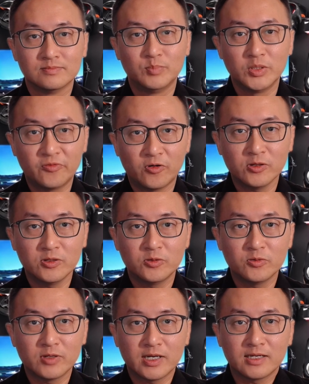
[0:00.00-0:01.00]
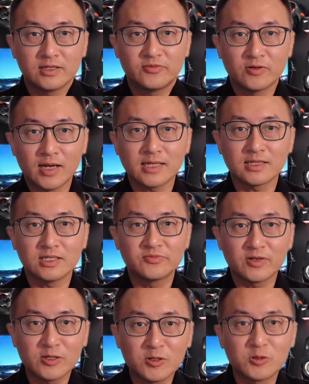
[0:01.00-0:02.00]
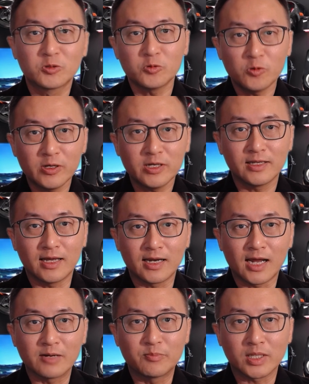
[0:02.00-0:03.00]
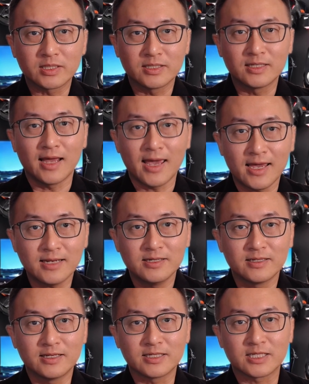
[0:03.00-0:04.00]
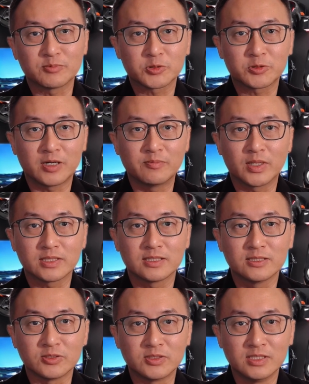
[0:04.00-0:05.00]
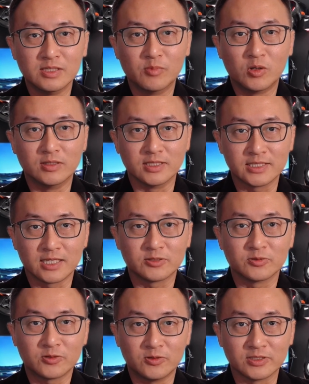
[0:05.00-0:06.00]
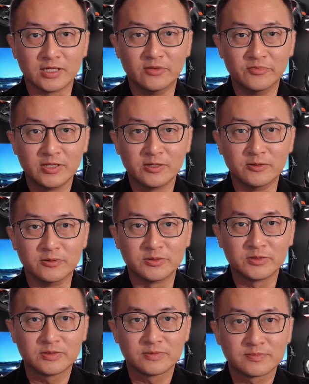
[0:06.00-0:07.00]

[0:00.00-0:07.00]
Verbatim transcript: Before you do that, if you like this video, do hit that like button and hit that subscribe button to see more Assetto Corsa videos.